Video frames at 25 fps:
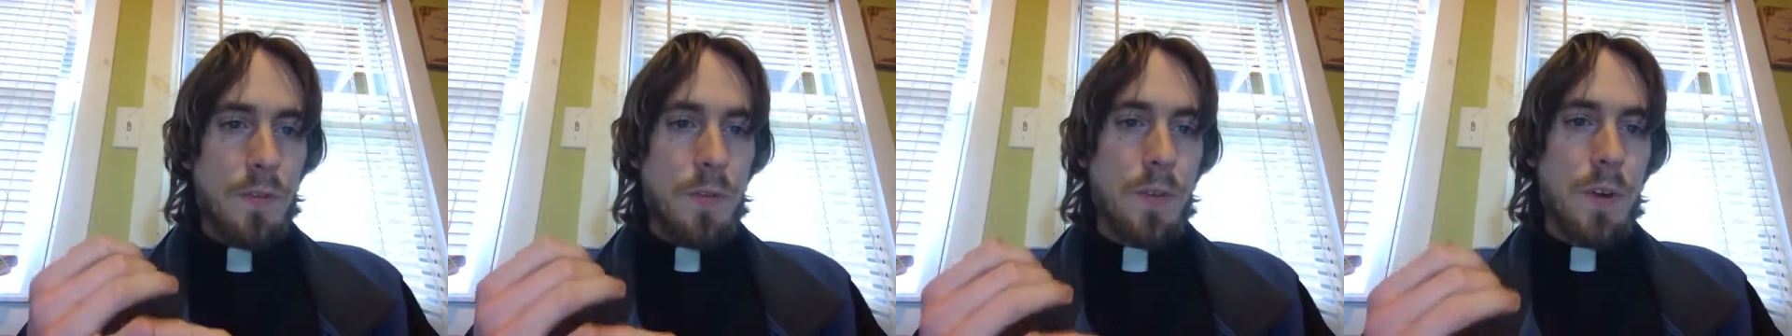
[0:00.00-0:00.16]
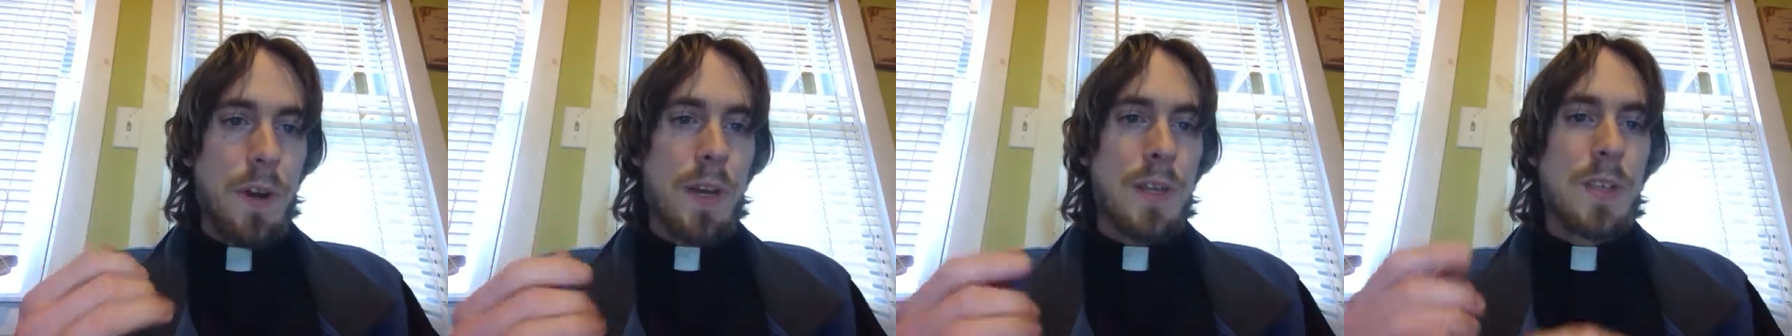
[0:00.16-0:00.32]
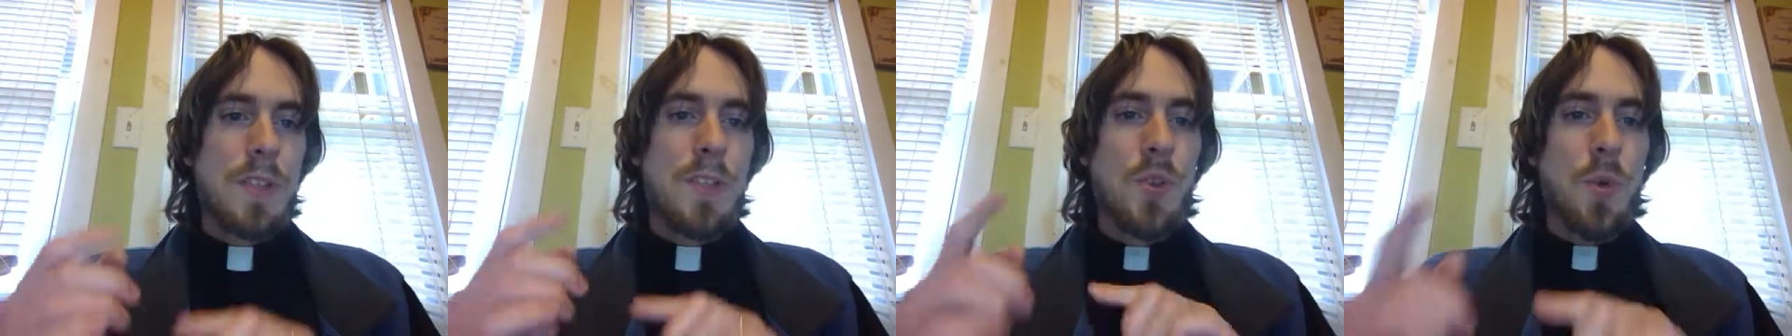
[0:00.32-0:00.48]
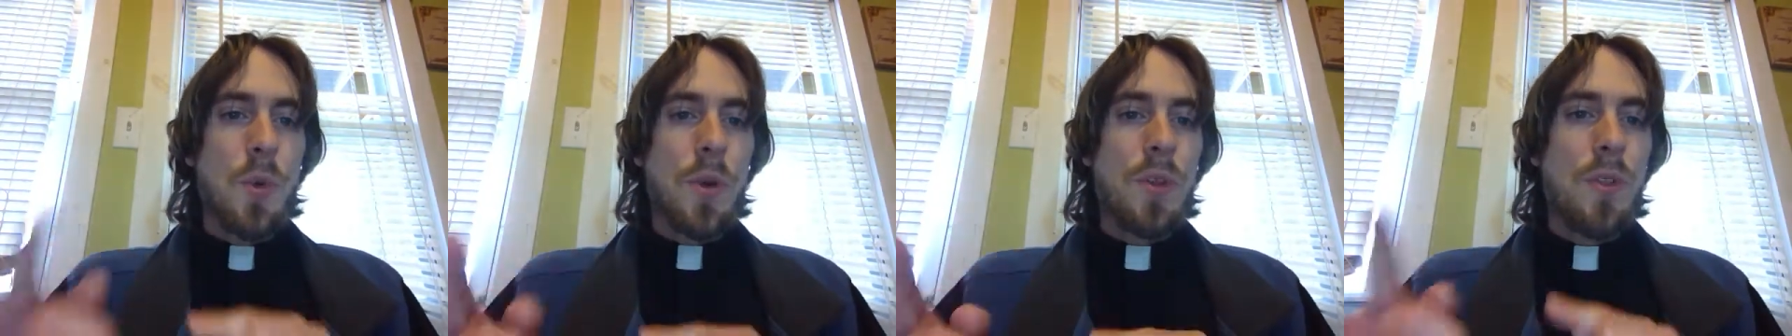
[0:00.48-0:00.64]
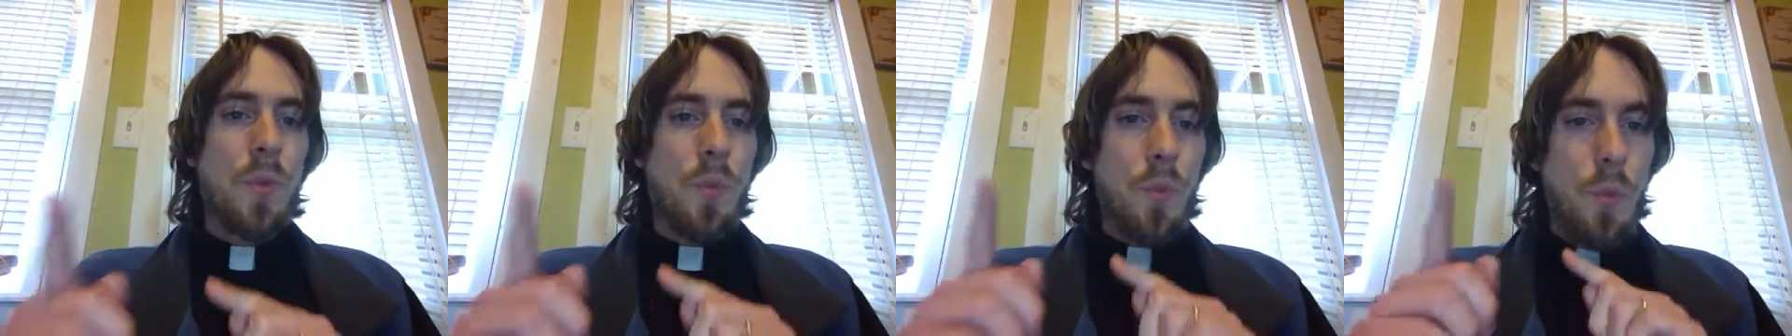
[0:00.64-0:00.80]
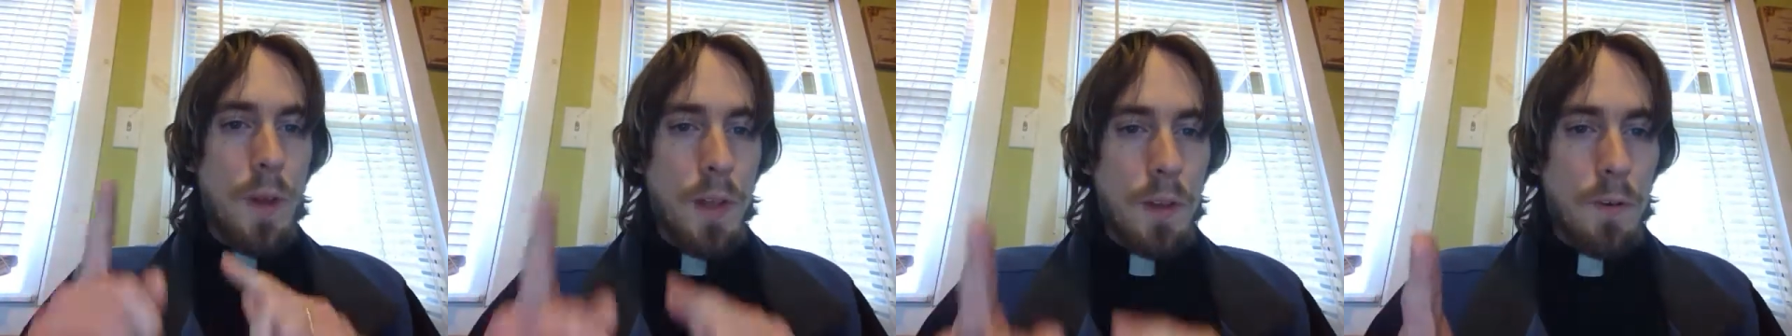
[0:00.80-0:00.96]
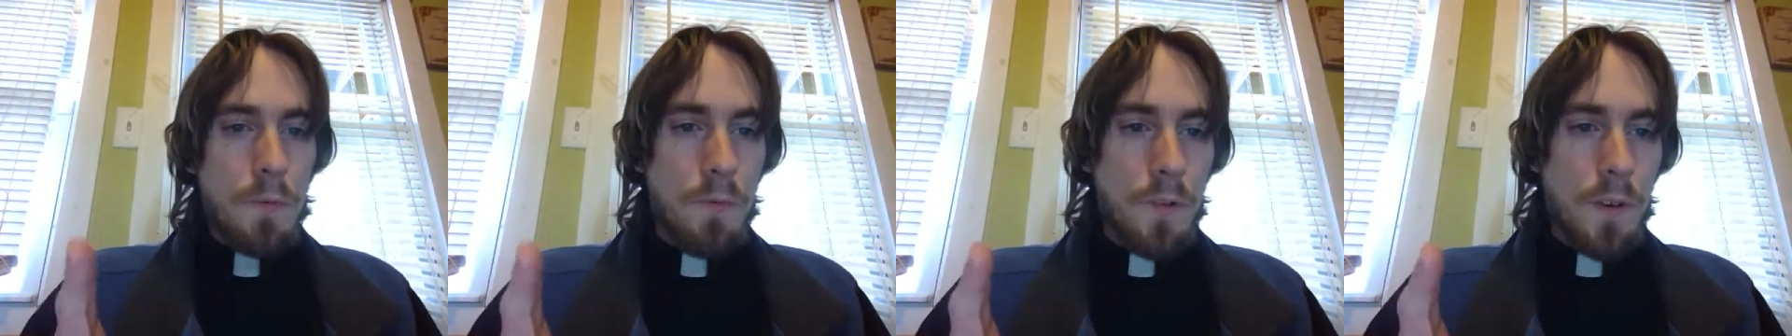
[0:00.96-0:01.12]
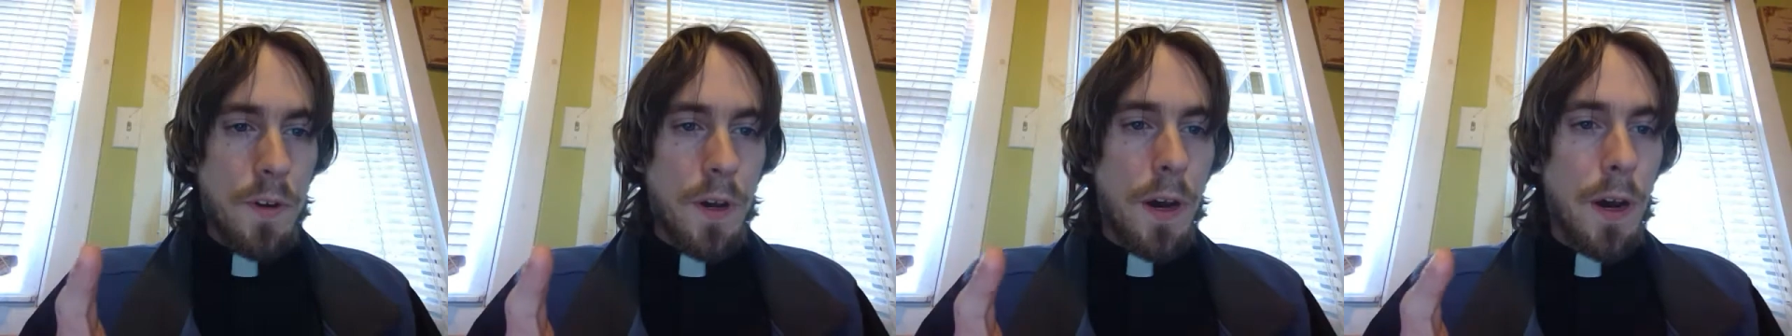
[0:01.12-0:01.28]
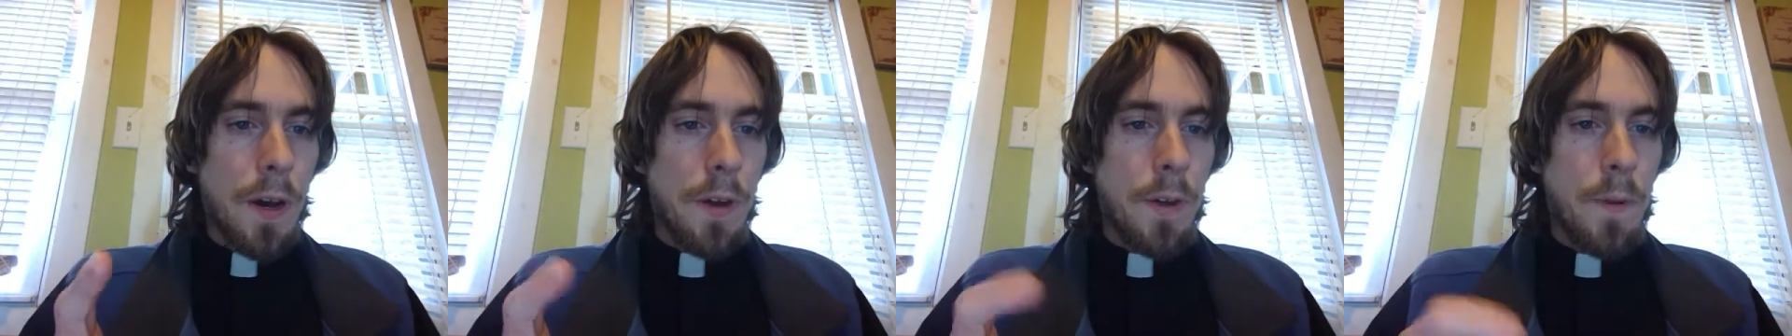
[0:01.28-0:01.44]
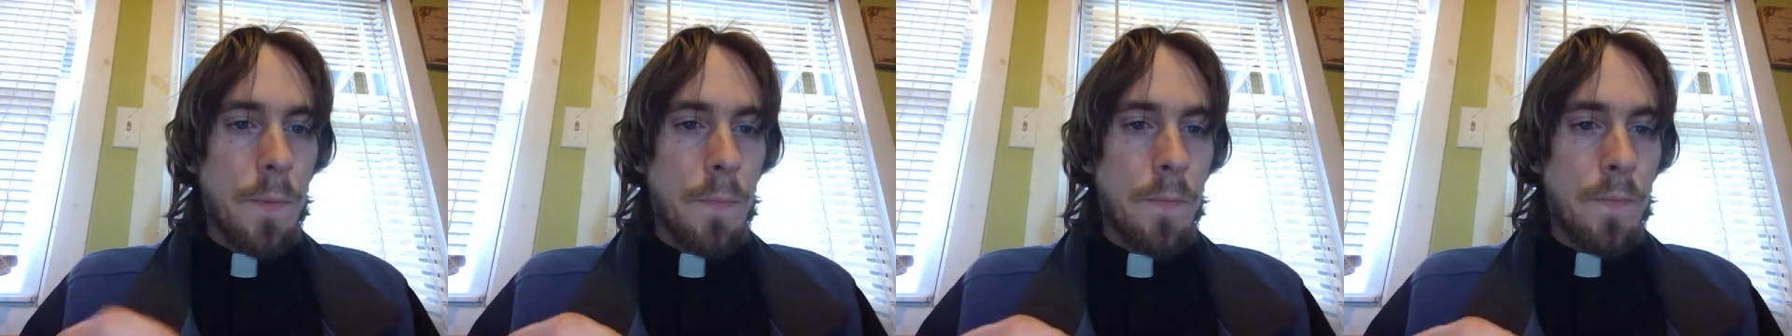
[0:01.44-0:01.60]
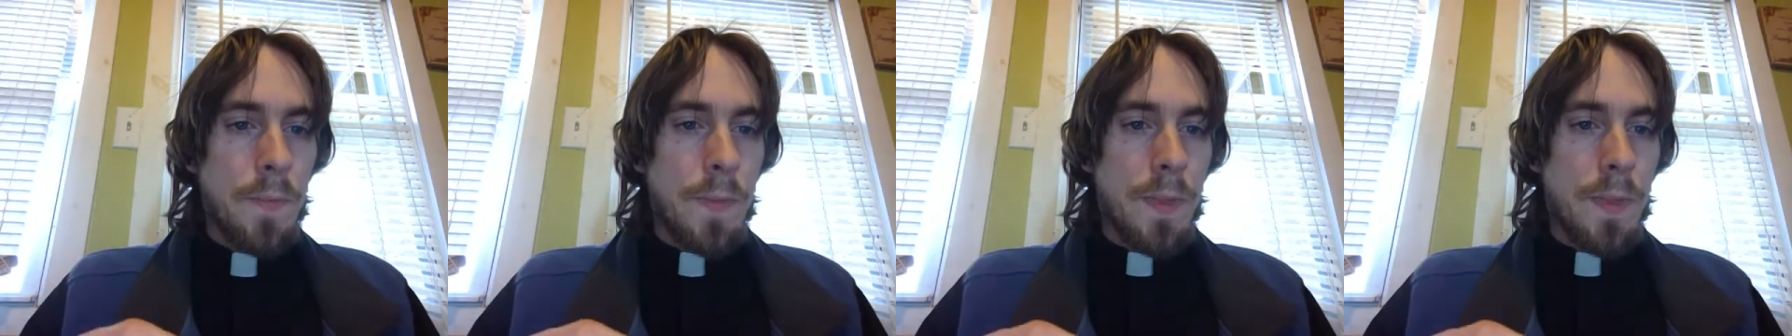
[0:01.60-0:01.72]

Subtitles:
Christ, doing the will of God,